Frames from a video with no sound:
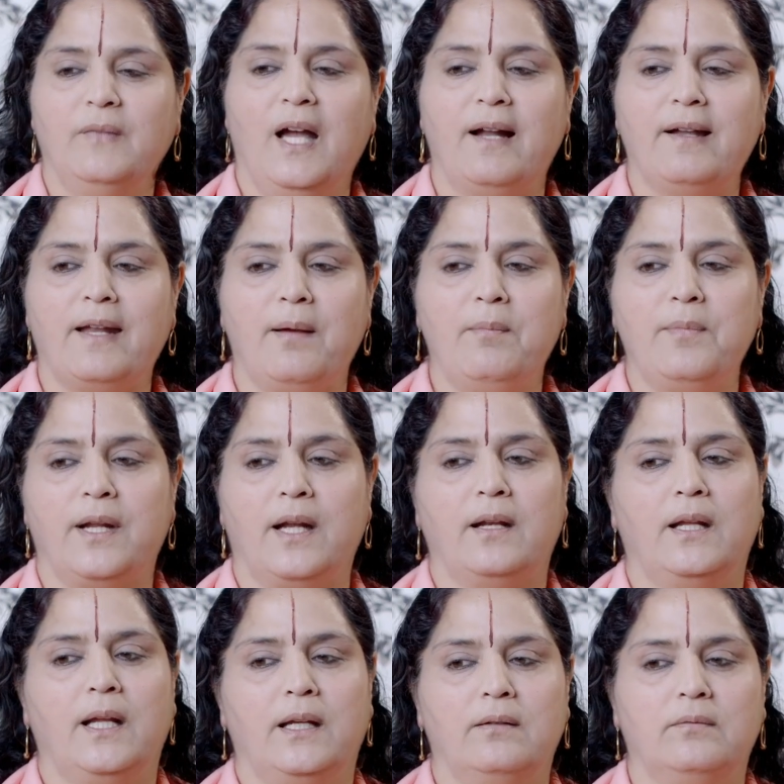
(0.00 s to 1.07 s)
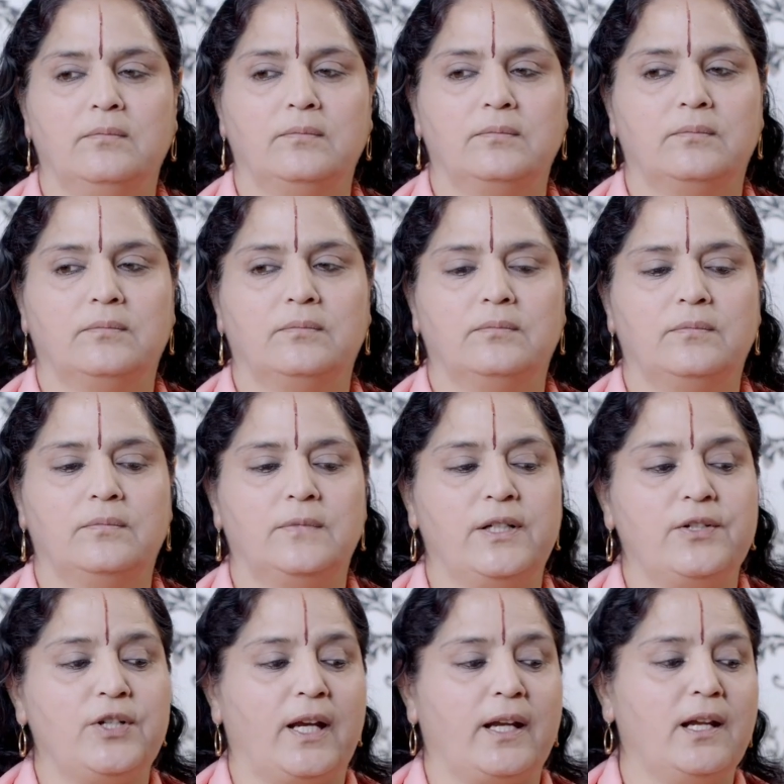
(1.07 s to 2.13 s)
attempt and then the
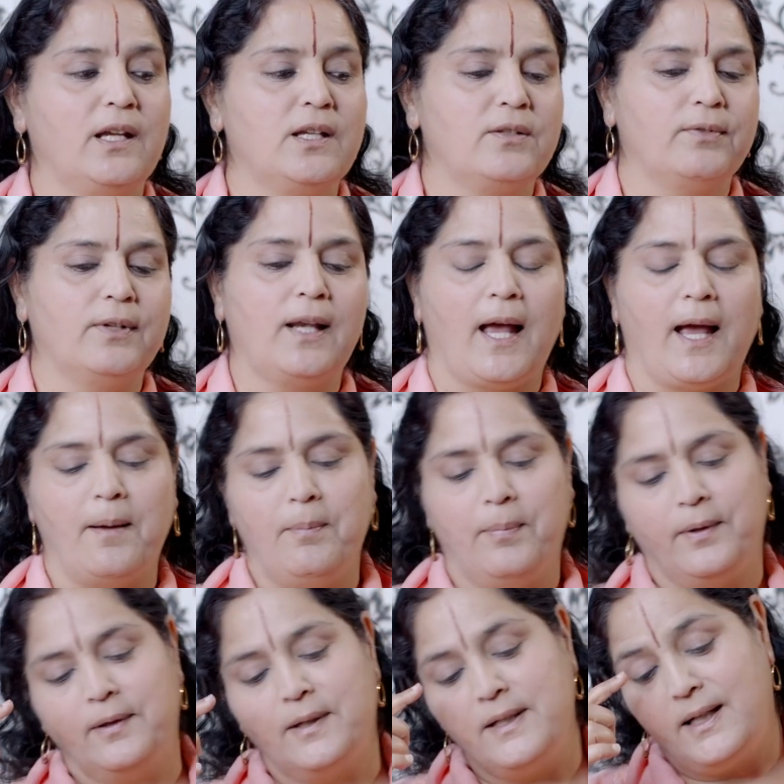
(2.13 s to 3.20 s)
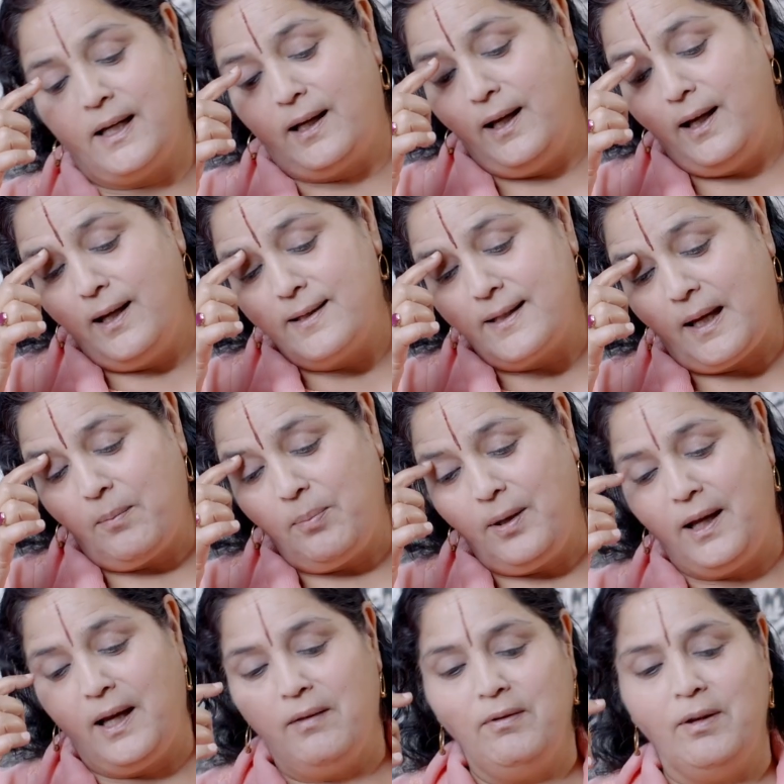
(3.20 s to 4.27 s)
checkings will happen. The checking is
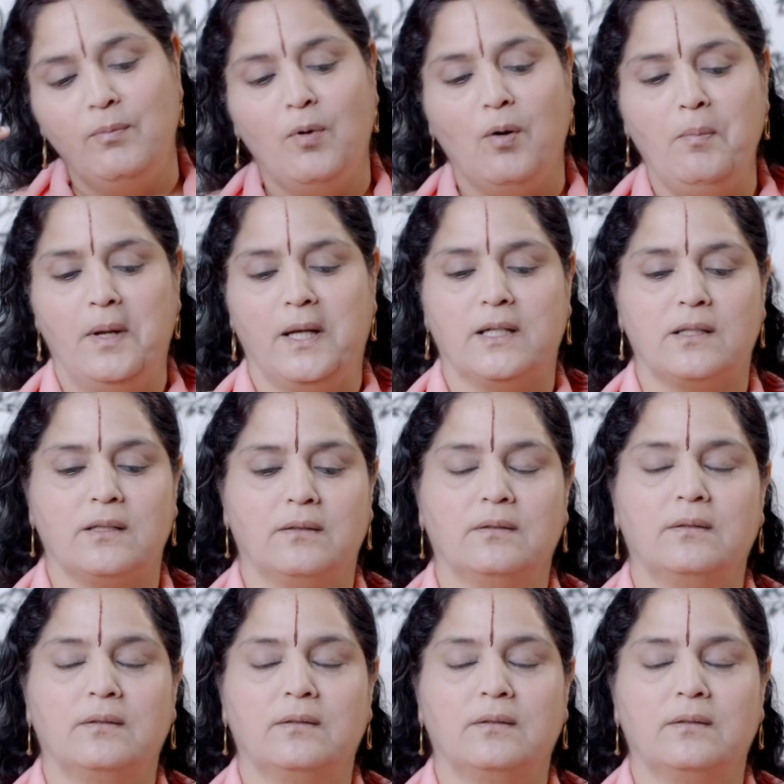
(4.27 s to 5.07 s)
happening every moment.